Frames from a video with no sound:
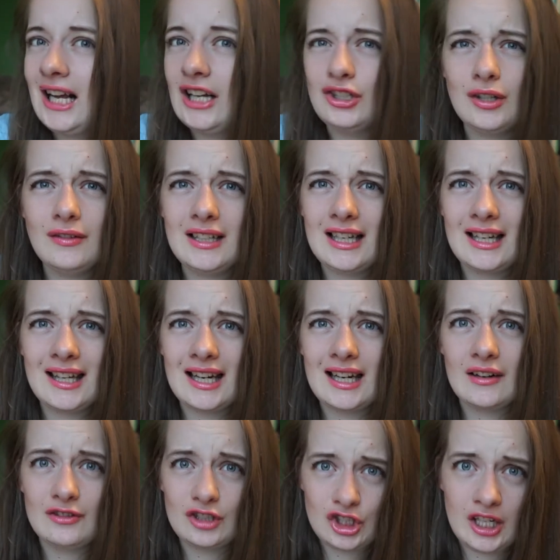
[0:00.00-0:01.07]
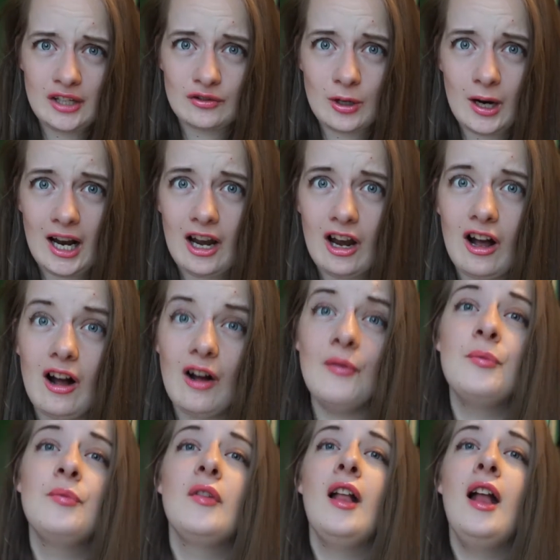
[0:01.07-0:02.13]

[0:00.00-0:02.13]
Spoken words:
I don't really think I've achieved quite a lot.